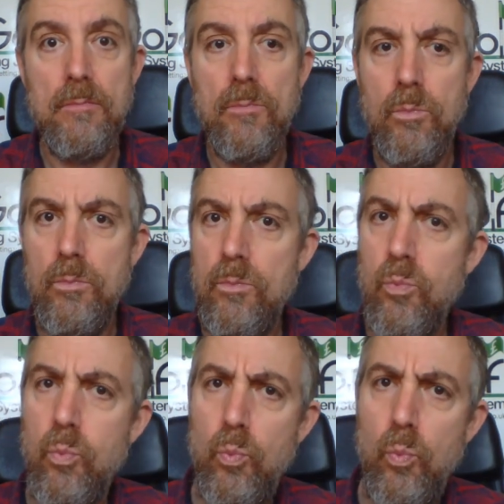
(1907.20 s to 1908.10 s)

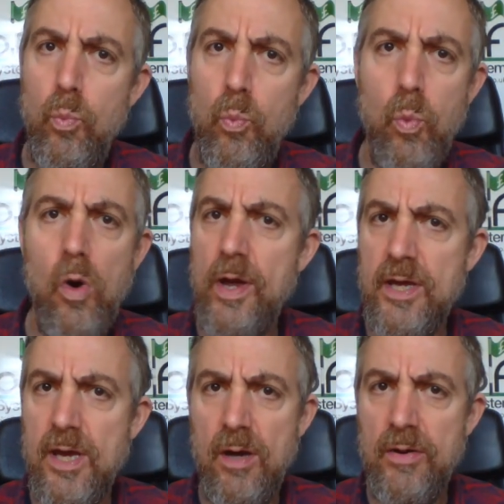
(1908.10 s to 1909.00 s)
Why
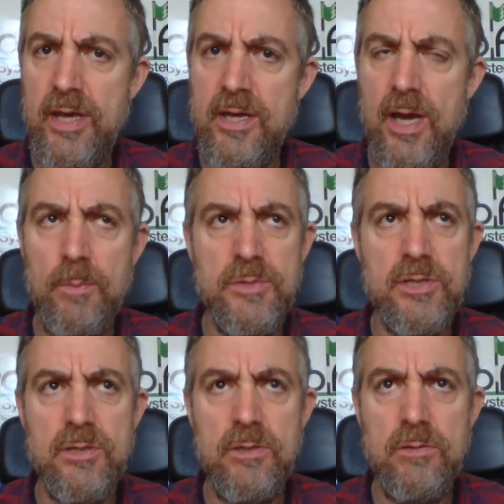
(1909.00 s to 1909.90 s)
can't he come
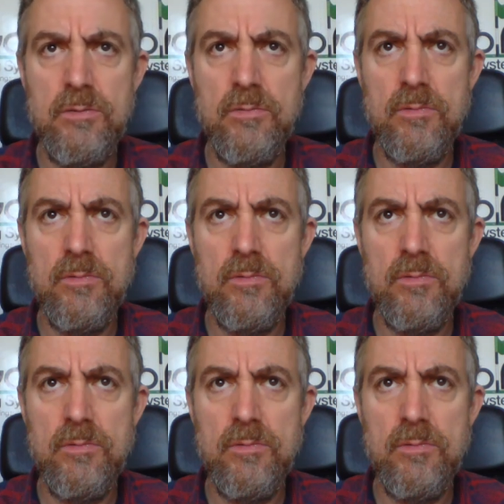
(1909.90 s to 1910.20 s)
to